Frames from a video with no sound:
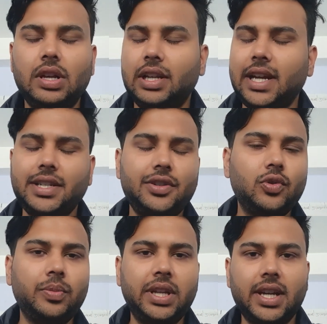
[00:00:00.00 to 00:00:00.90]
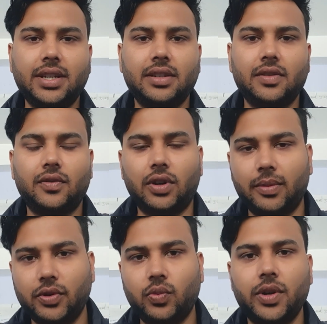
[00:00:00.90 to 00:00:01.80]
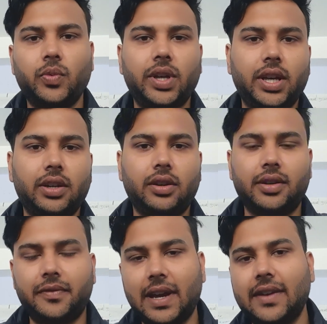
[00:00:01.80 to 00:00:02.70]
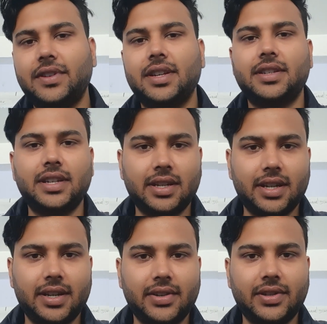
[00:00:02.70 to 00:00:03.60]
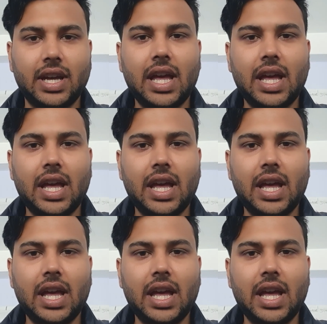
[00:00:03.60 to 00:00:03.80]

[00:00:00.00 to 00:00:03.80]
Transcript: Let it ruminate for about 1 week or 5 days, 10 days,